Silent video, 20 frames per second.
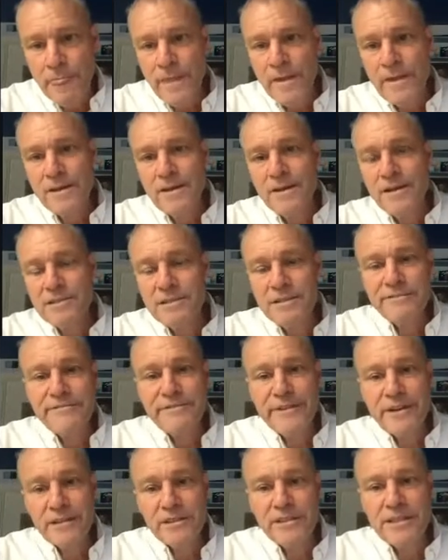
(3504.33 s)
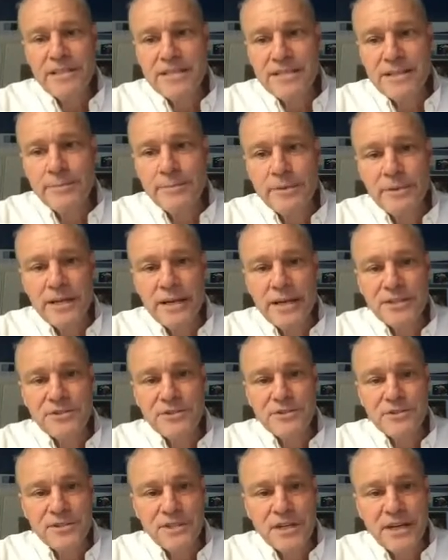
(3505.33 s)
as a fairly simple
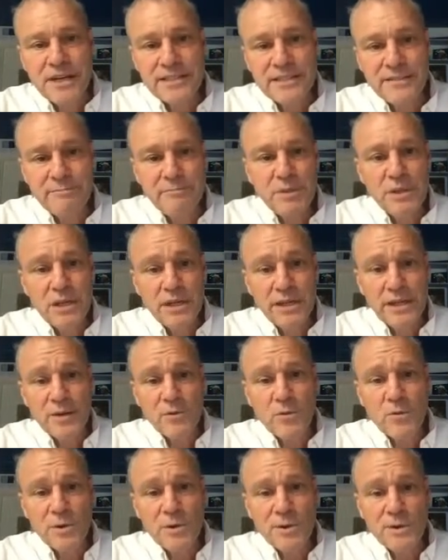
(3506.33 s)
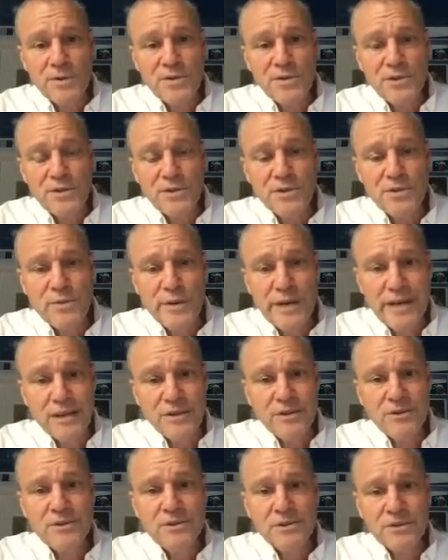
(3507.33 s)
exercise of plugging words into a
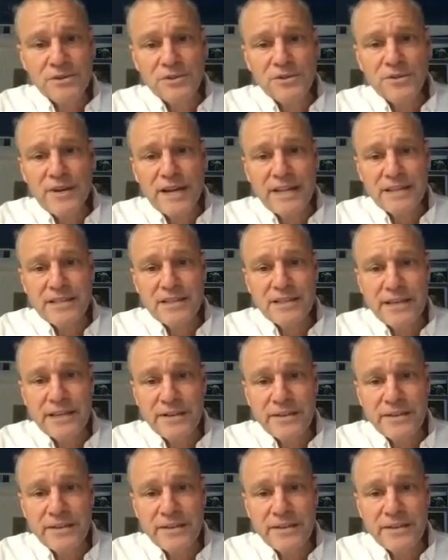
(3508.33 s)
Google Translator